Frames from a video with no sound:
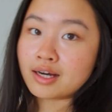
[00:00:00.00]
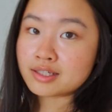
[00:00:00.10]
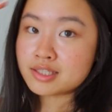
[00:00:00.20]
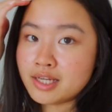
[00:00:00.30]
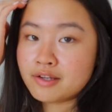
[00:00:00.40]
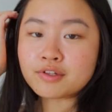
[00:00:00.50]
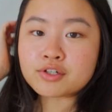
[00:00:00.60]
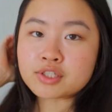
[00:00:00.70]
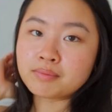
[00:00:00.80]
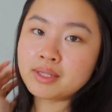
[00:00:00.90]
Honestly, if
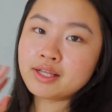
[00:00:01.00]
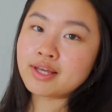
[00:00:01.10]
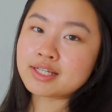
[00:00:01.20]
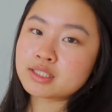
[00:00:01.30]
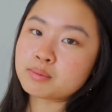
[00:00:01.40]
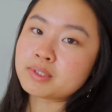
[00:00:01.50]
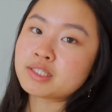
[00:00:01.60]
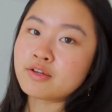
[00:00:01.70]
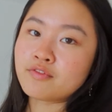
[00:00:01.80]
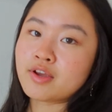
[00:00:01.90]
there's something like
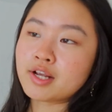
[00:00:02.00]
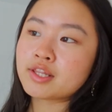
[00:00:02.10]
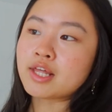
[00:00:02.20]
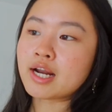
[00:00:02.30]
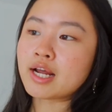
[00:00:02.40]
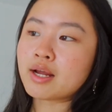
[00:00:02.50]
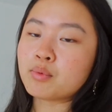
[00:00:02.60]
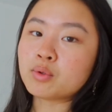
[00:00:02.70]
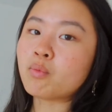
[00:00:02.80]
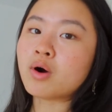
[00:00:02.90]
specific that I
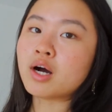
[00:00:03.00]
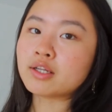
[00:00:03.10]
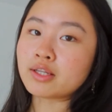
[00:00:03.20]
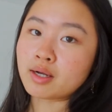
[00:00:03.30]
would want,